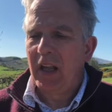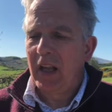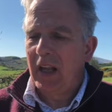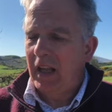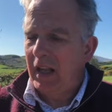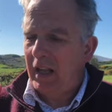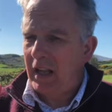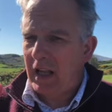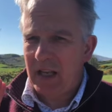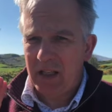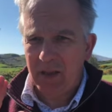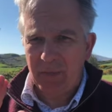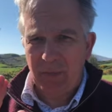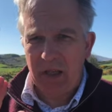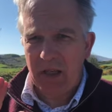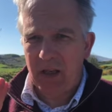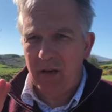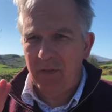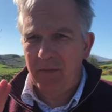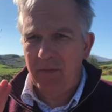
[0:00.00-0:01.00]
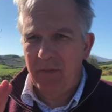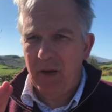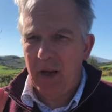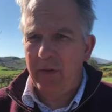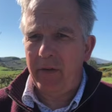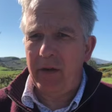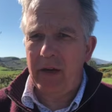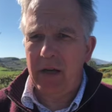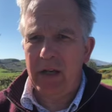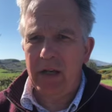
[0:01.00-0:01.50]
It has been a
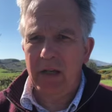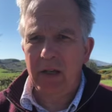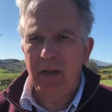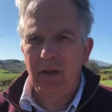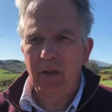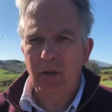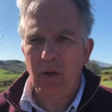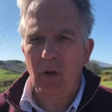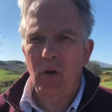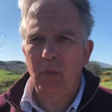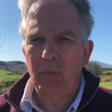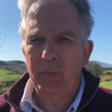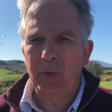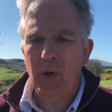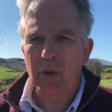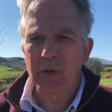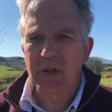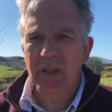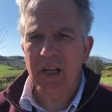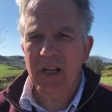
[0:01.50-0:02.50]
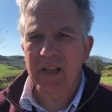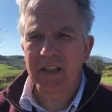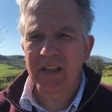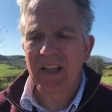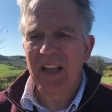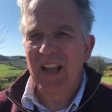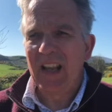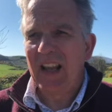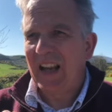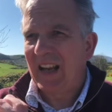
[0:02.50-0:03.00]
very long process,
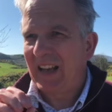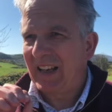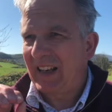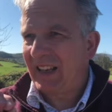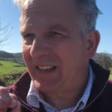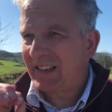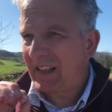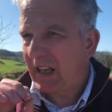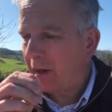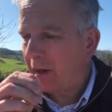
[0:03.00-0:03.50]
and actually,